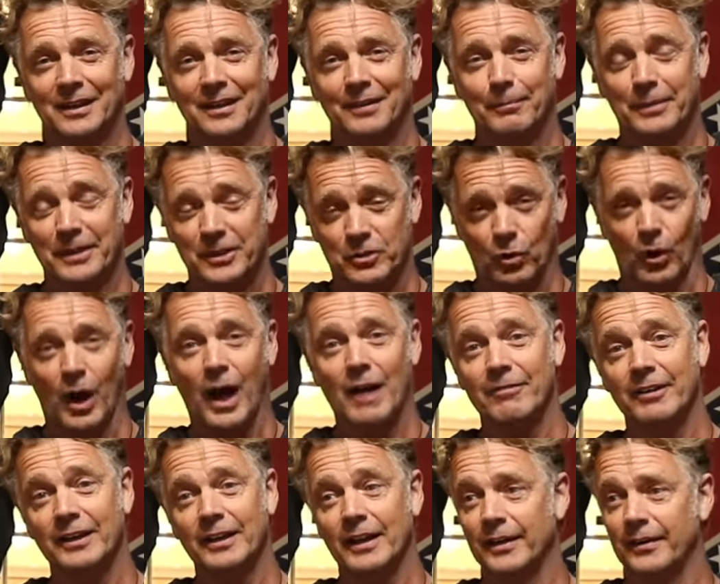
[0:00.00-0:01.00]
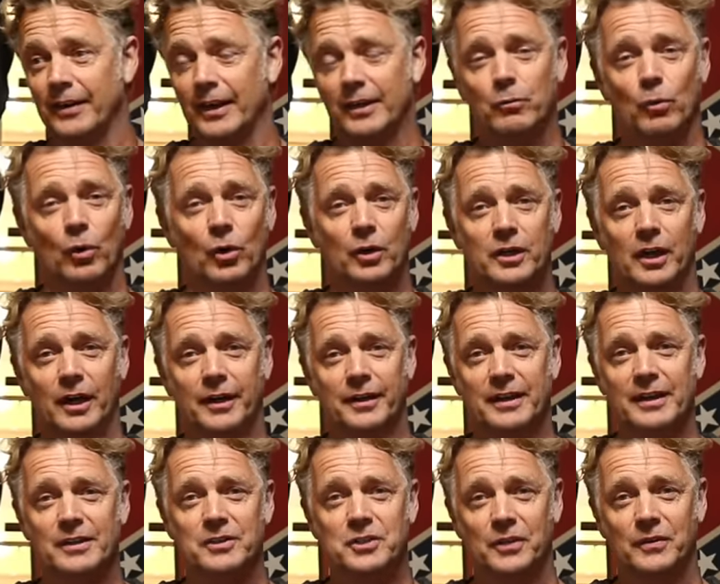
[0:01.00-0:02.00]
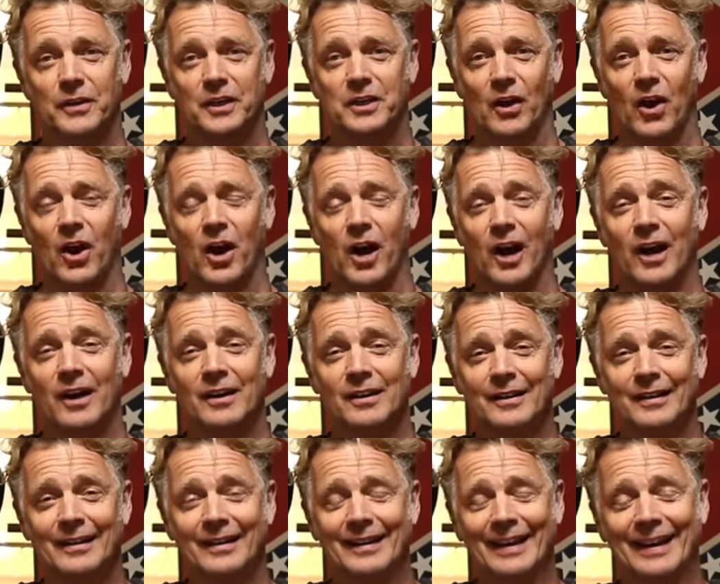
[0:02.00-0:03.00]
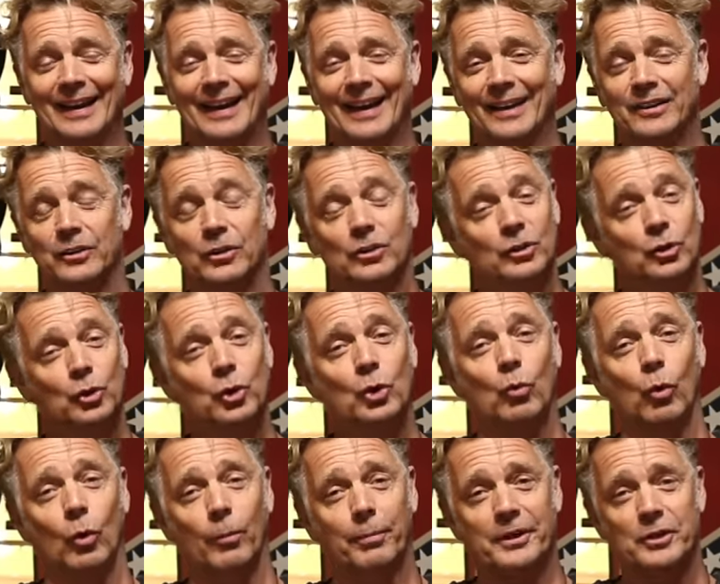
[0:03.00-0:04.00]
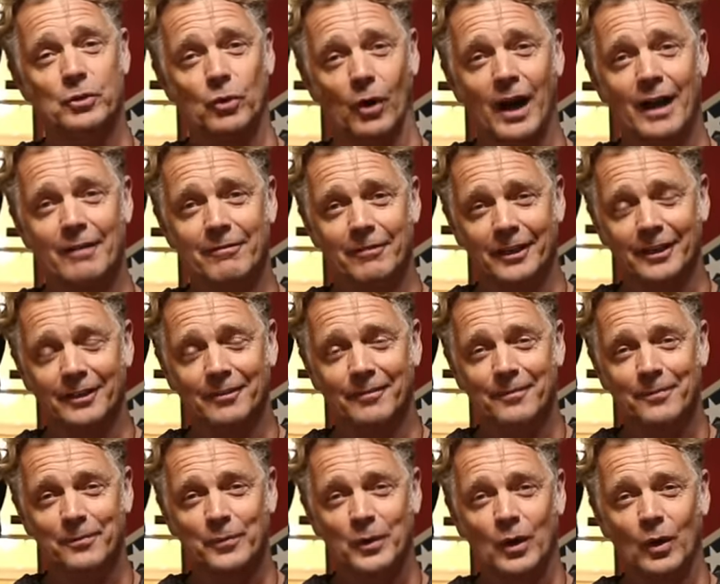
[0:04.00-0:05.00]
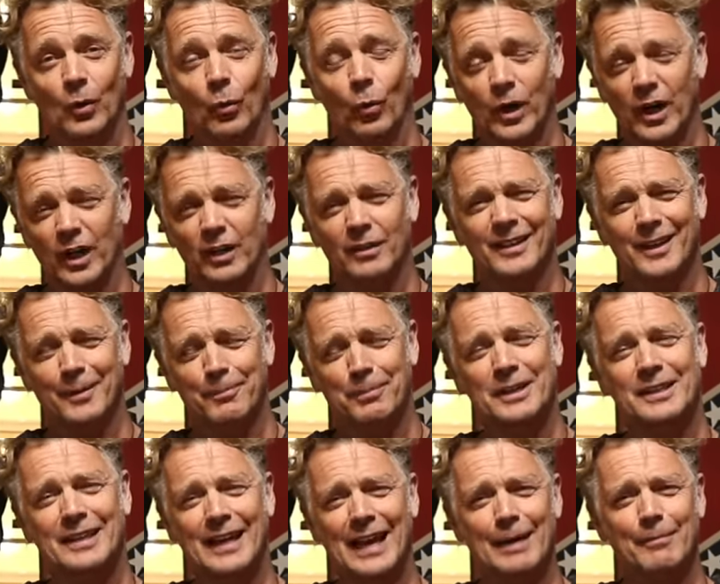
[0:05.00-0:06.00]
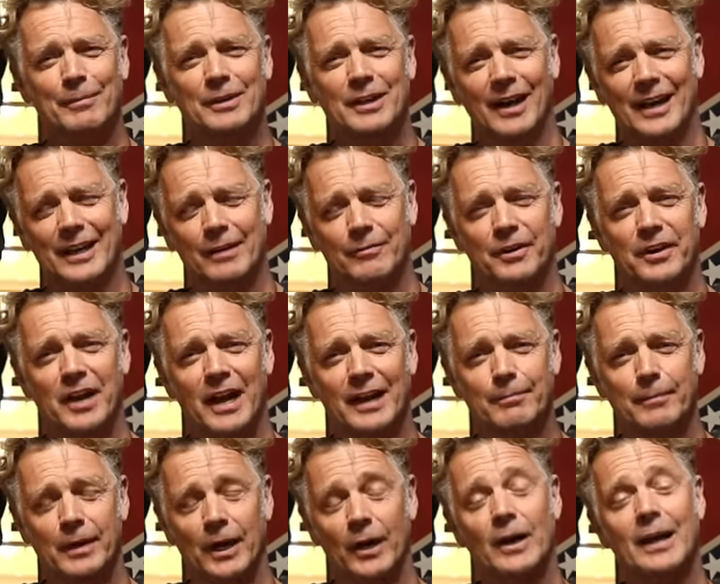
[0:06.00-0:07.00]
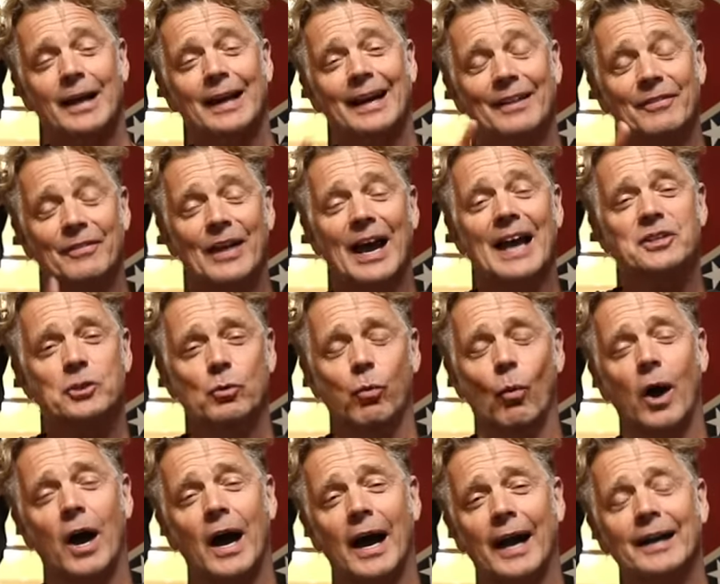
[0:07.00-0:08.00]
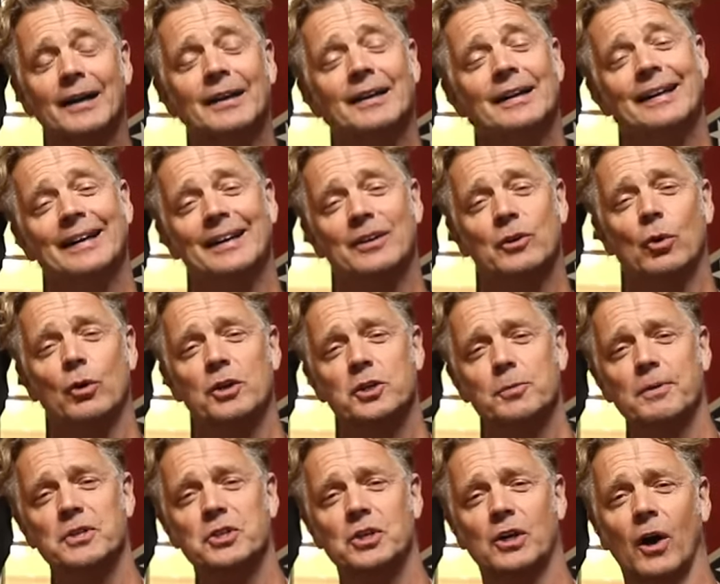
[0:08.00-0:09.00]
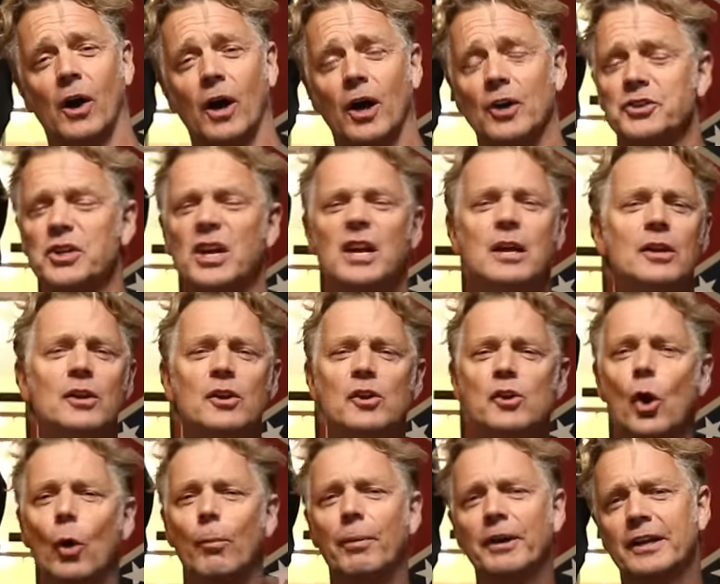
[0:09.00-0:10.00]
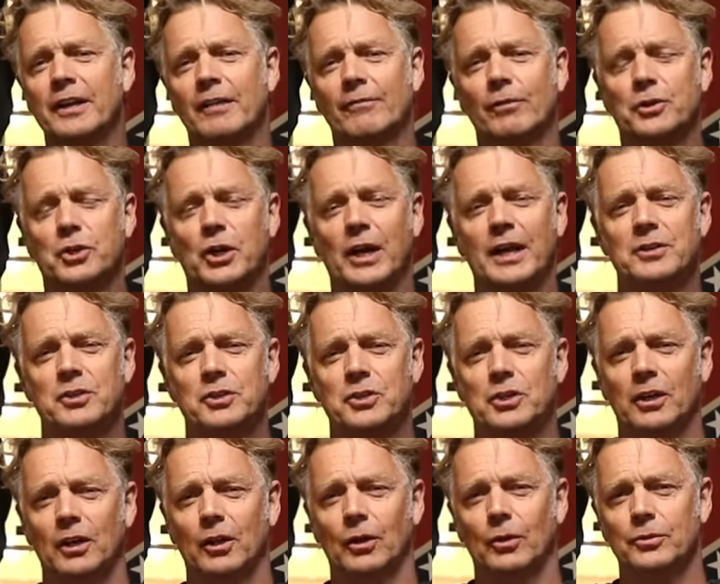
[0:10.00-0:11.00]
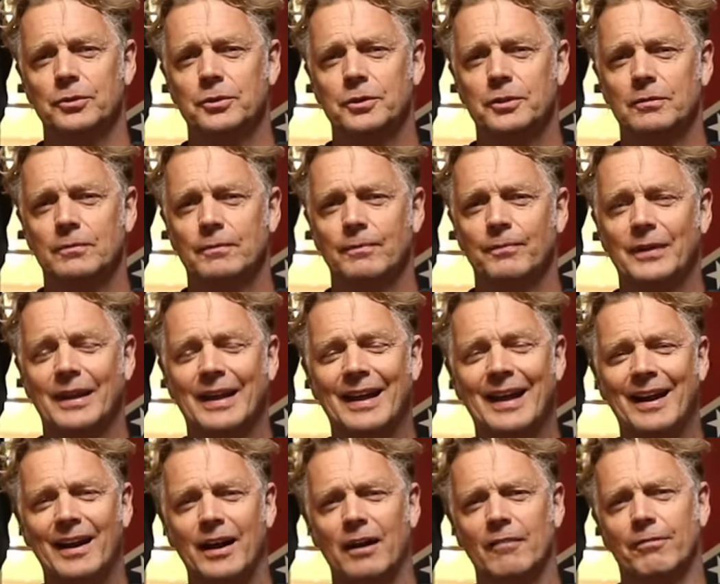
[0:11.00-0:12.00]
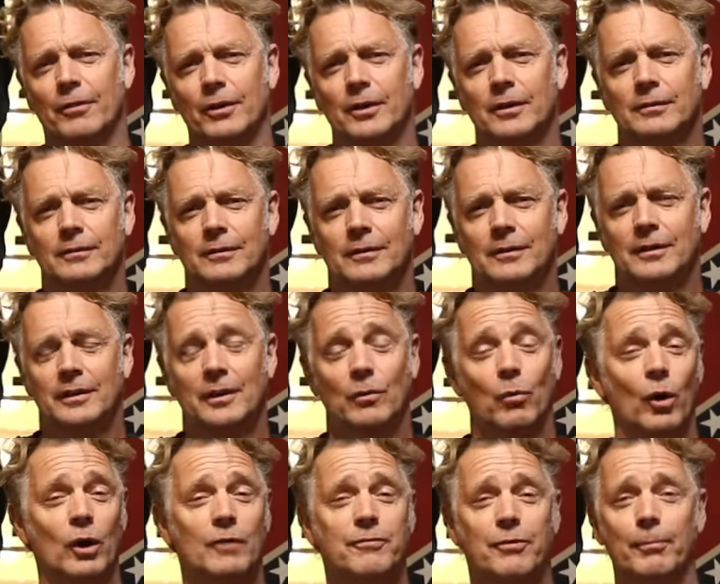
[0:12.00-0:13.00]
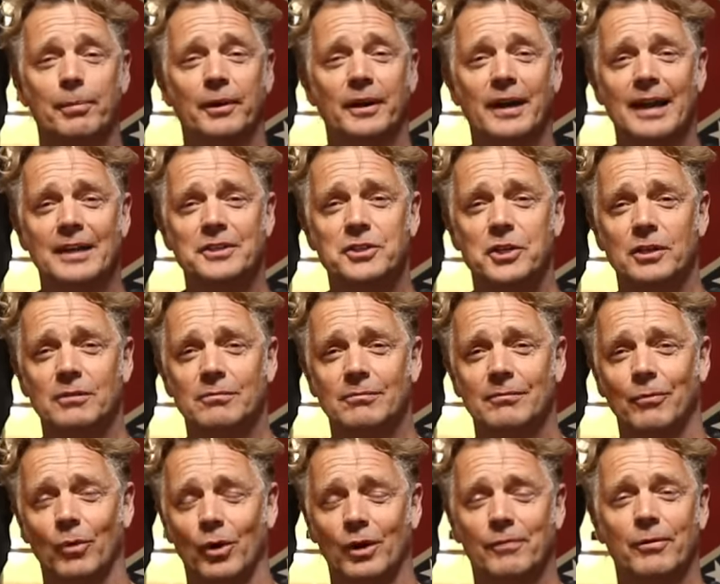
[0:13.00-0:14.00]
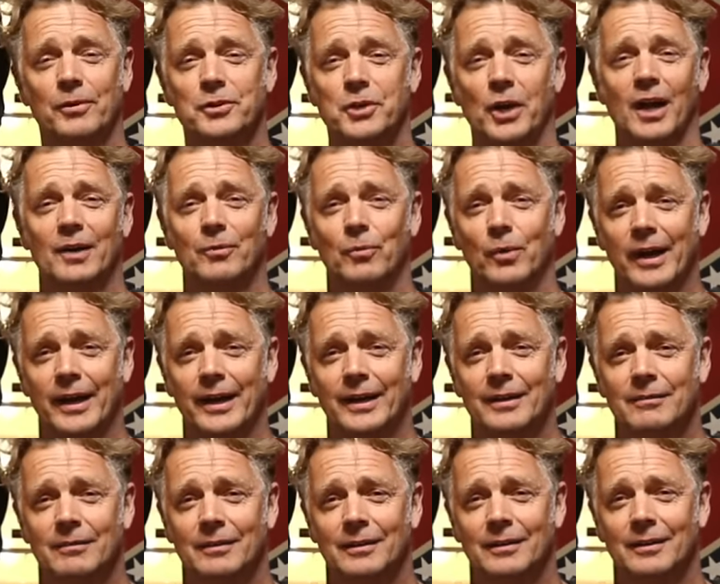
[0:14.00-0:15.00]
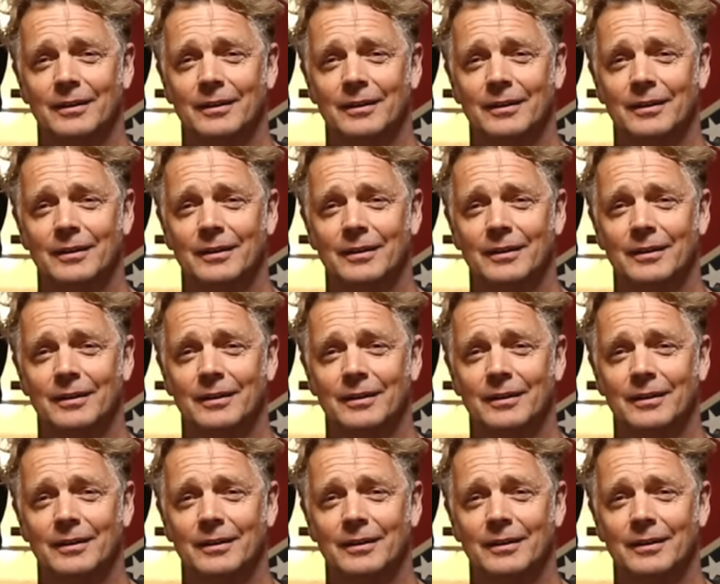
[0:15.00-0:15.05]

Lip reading: be driving, and then will cut into the car and Luke will be driving. Well, it became kind of a nightmare. And that's why in Christmas cars, nobody ever changes clothes. Ever. Work for Bonanza, work for John Wayne,